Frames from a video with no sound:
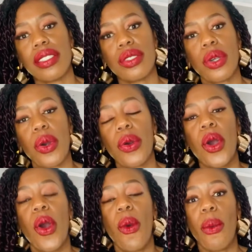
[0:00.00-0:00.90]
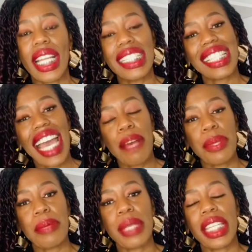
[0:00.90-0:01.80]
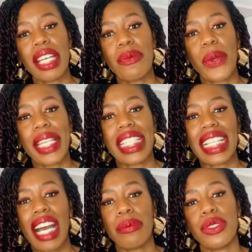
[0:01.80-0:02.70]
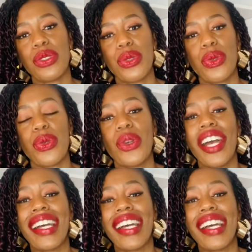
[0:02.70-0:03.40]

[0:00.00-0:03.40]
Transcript: So what is the happy medium when it comes to